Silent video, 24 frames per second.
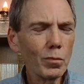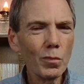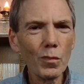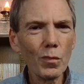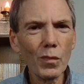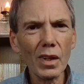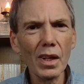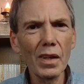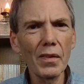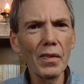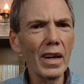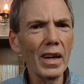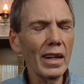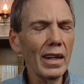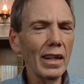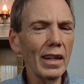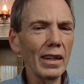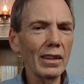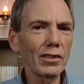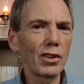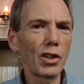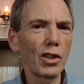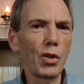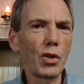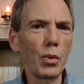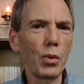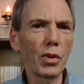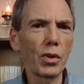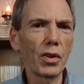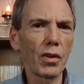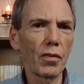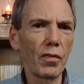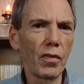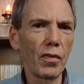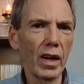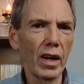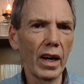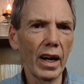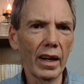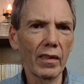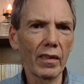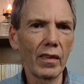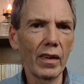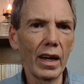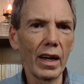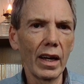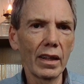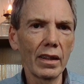that has to do with the fact
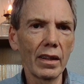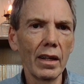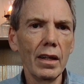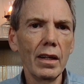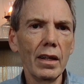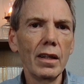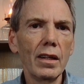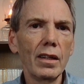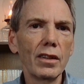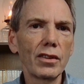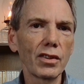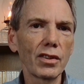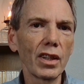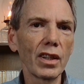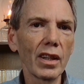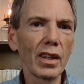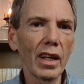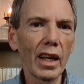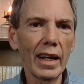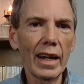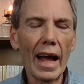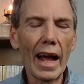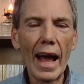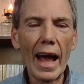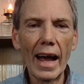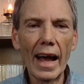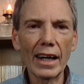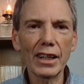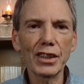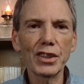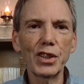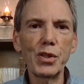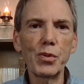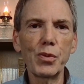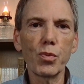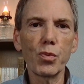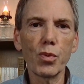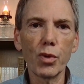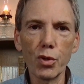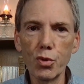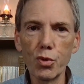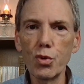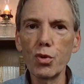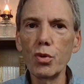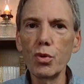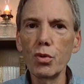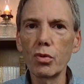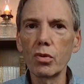that sunlight actually
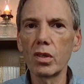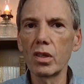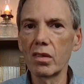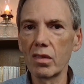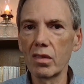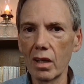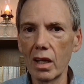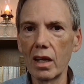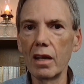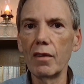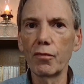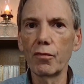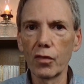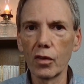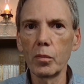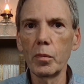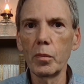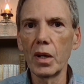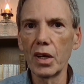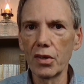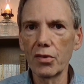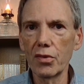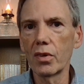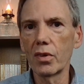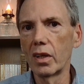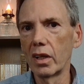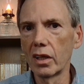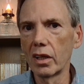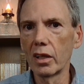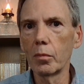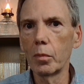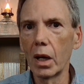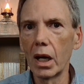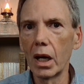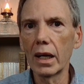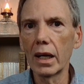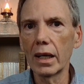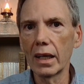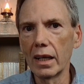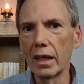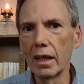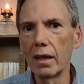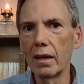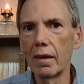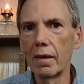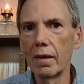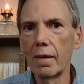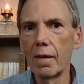reduces inflammation in the body.
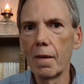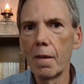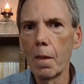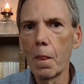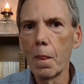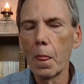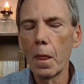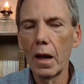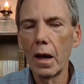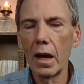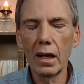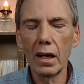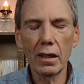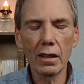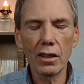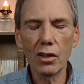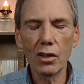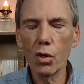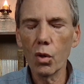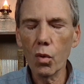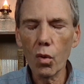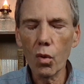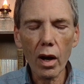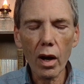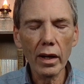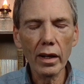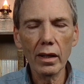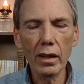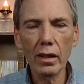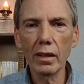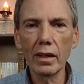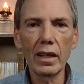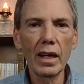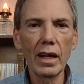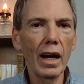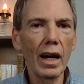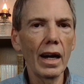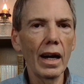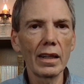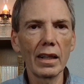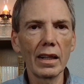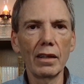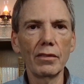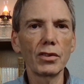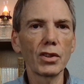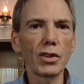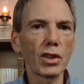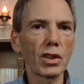Chronically high
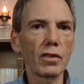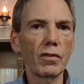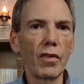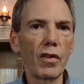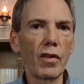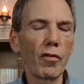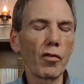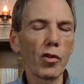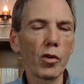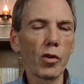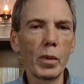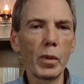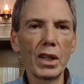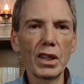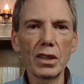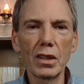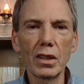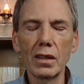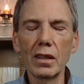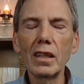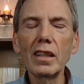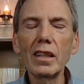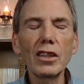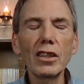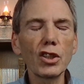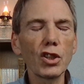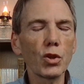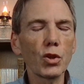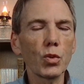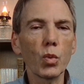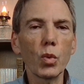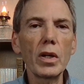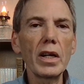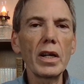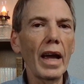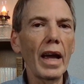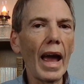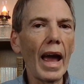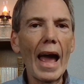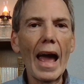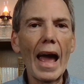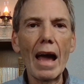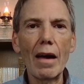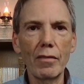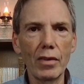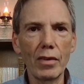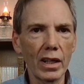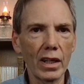levels of inflammation, they just wreak
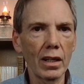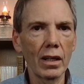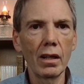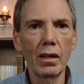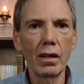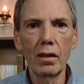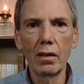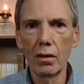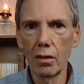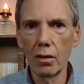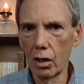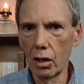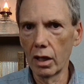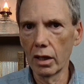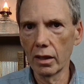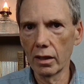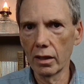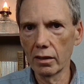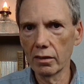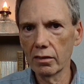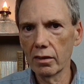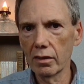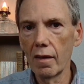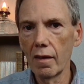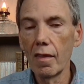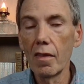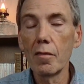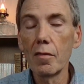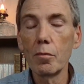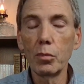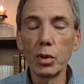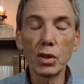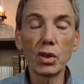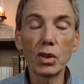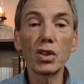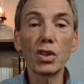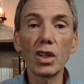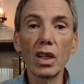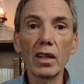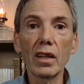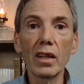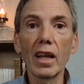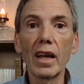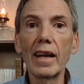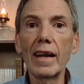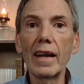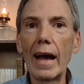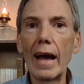havoc on us. But
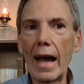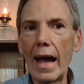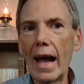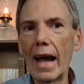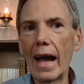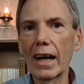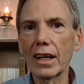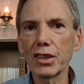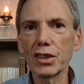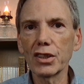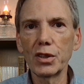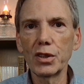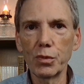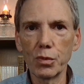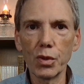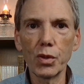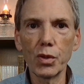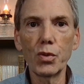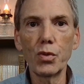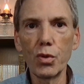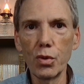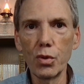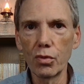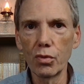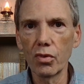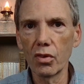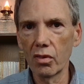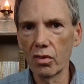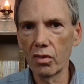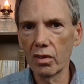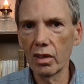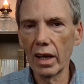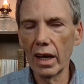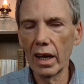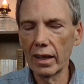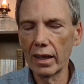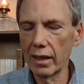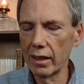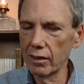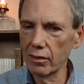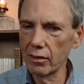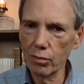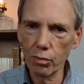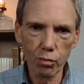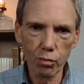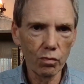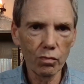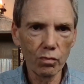sunlight actually reduces that as
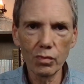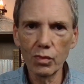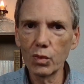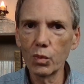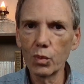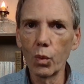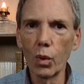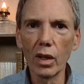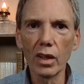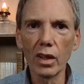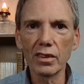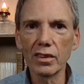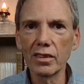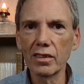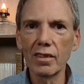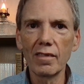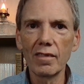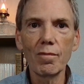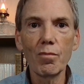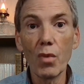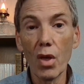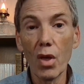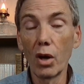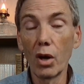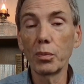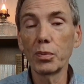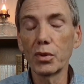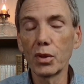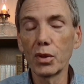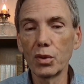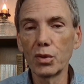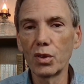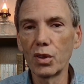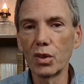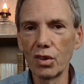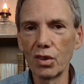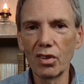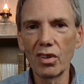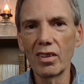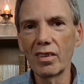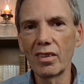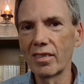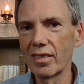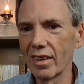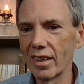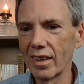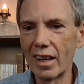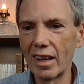well as helps those diseases
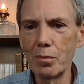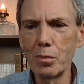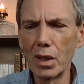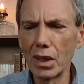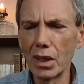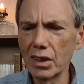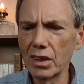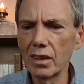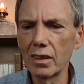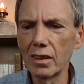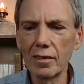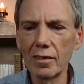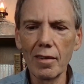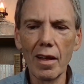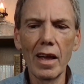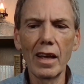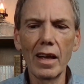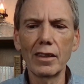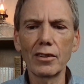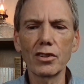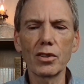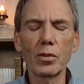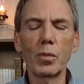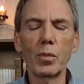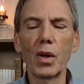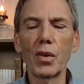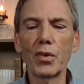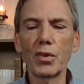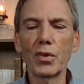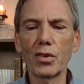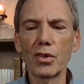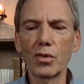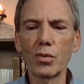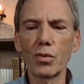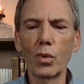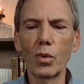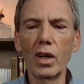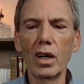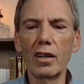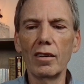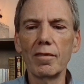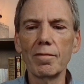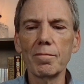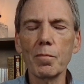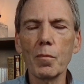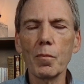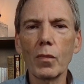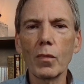that I mentioned and some others as well.
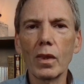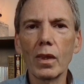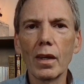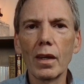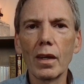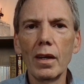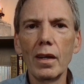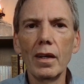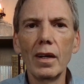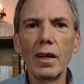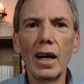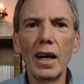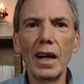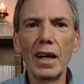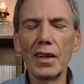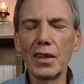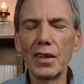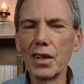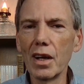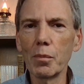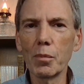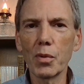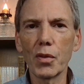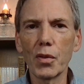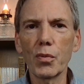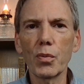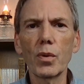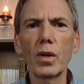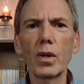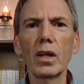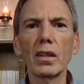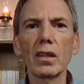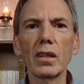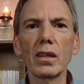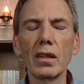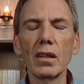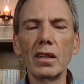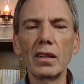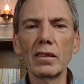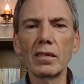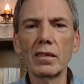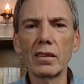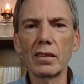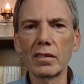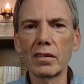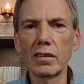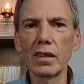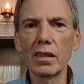Number three on the list
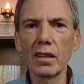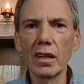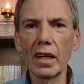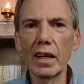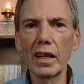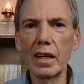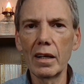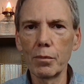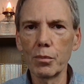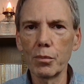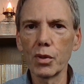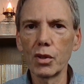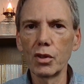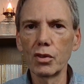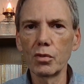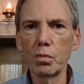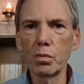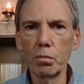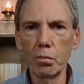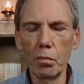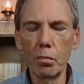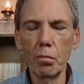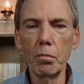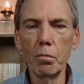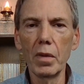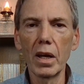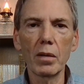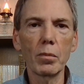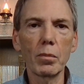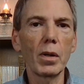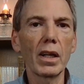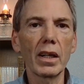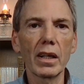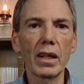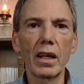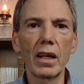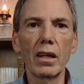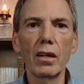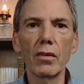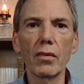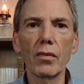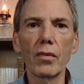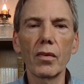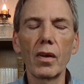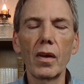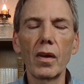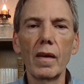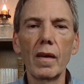is sunlight improves metabolic health.
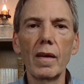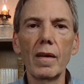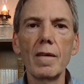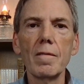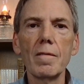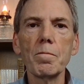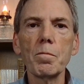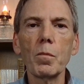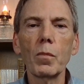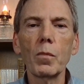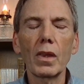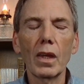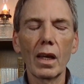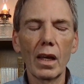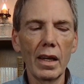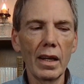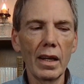It